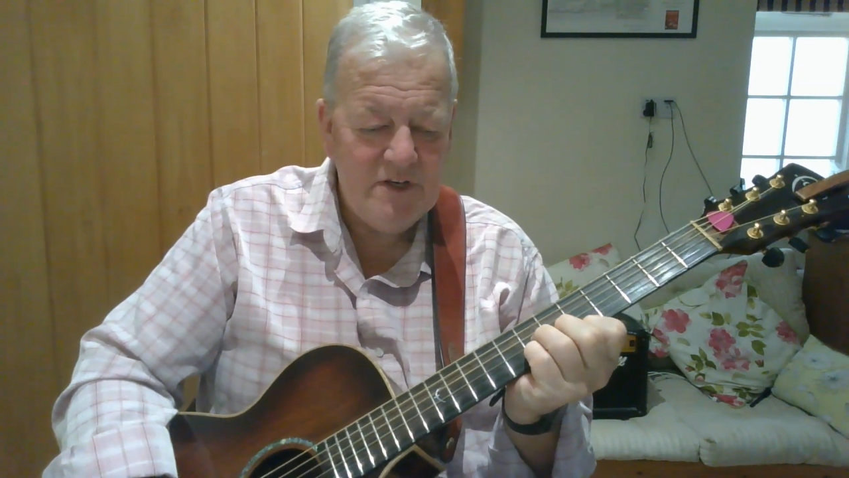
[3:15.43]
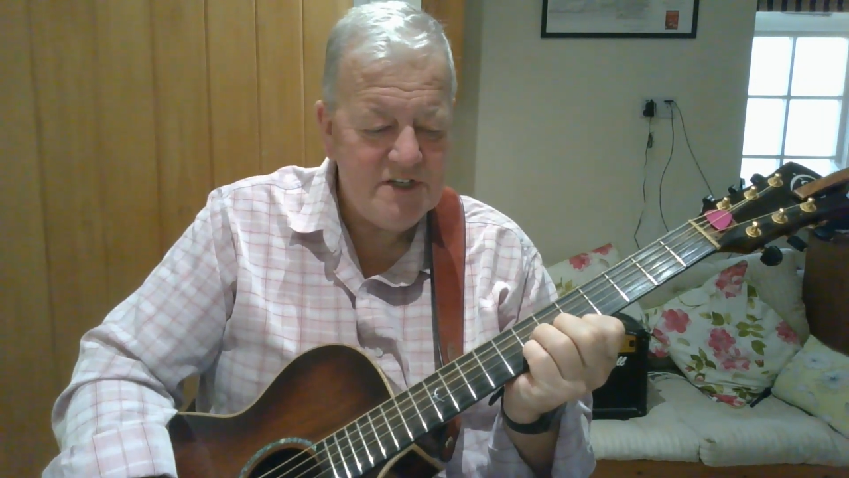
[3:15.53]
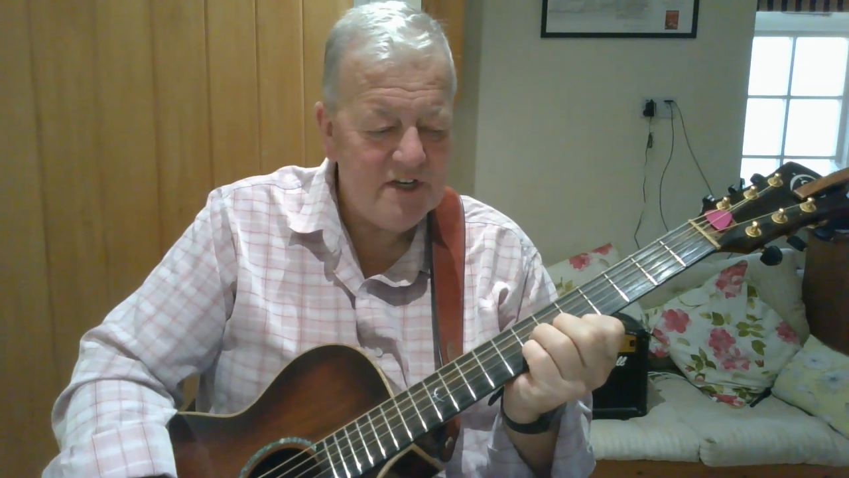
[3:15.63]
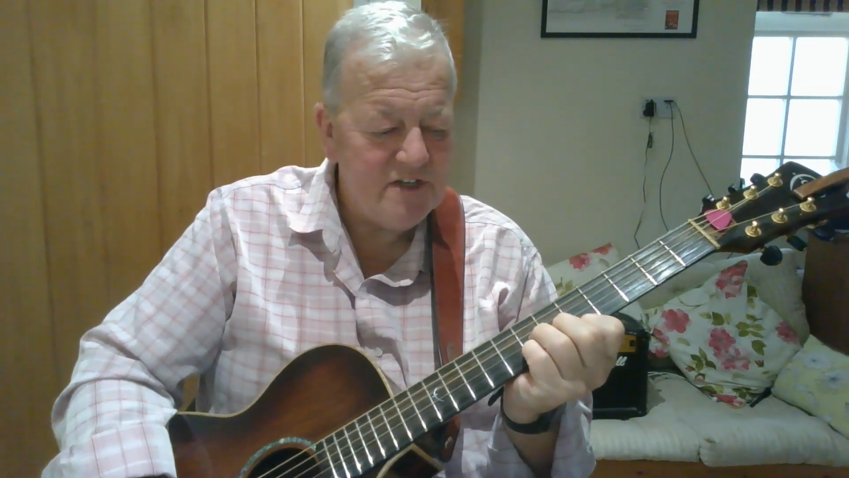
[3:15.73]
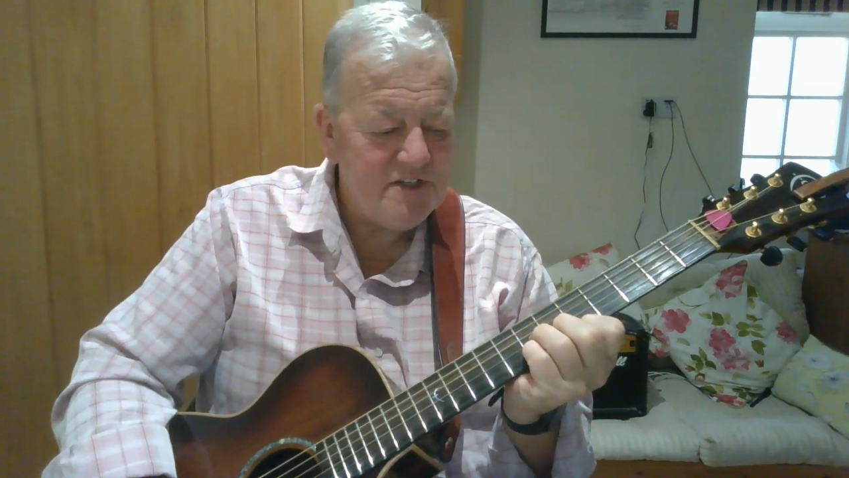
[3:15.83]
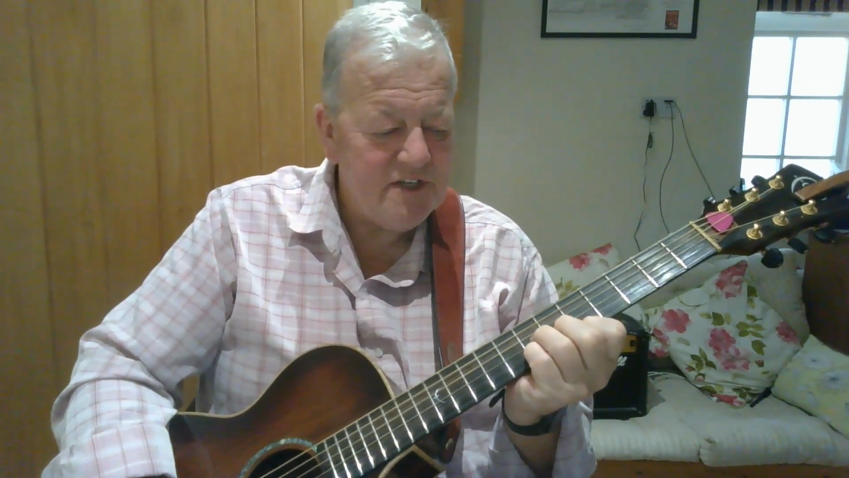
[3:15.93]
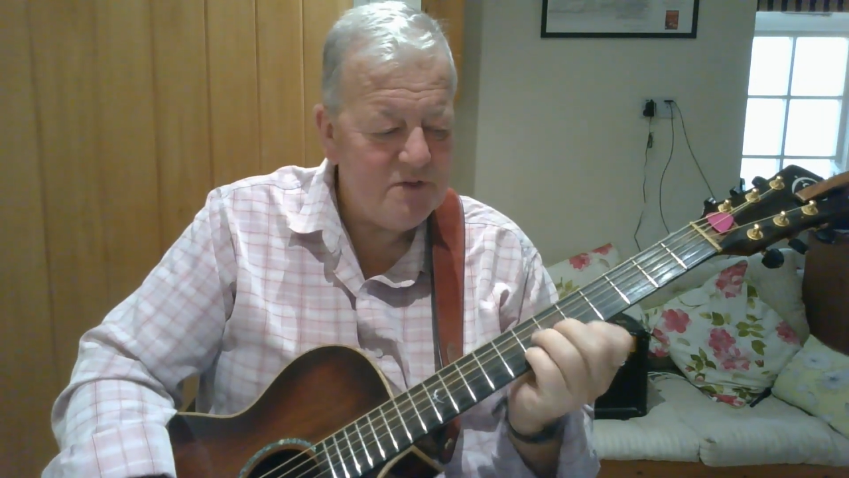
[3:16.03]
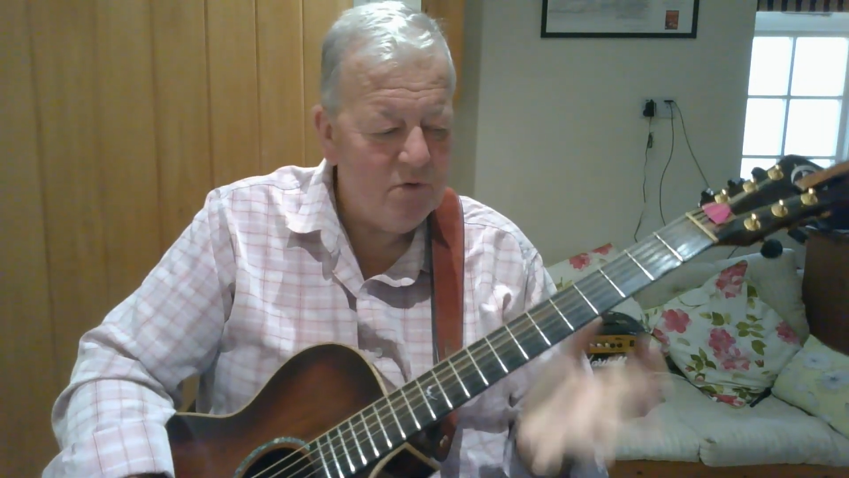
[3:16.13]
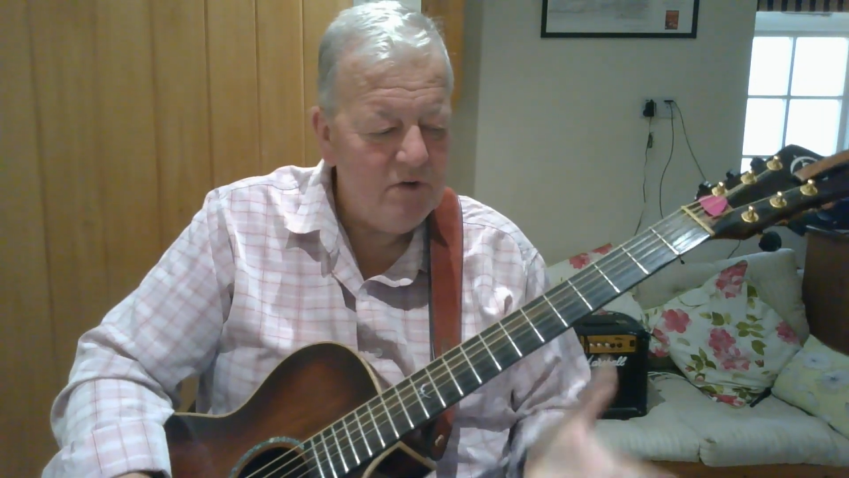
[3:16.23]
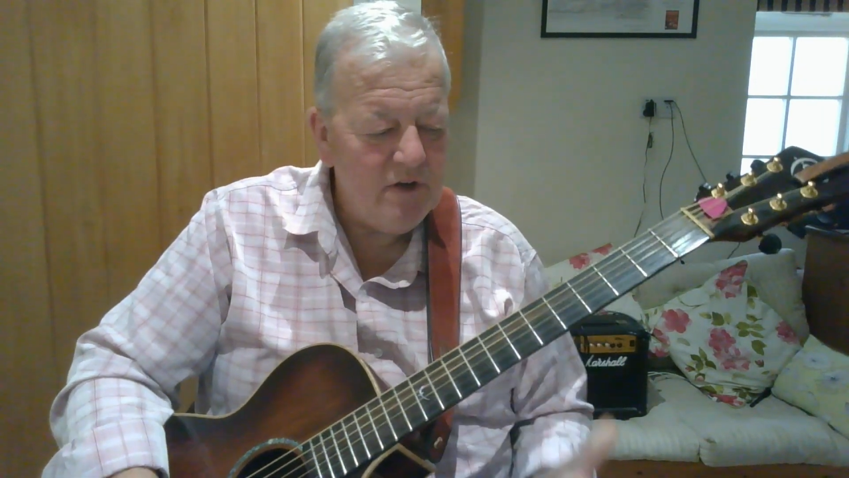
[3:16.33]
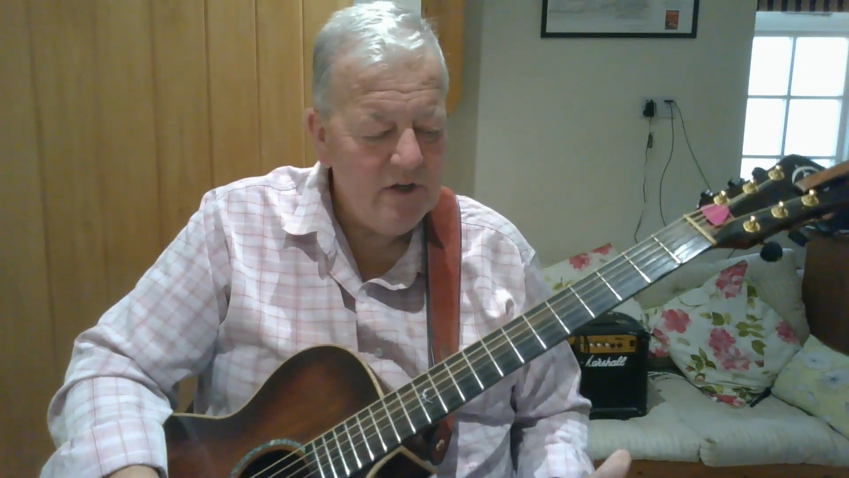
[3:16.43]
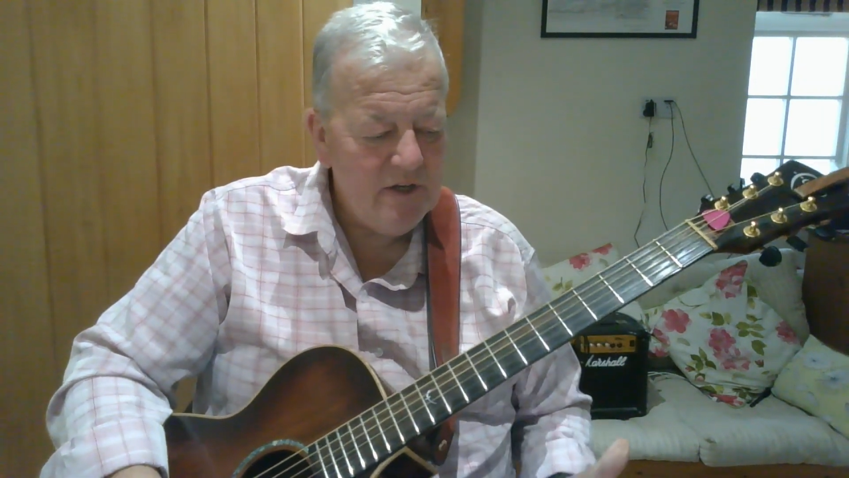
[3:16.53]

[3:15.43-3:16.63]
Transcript: discussed this one.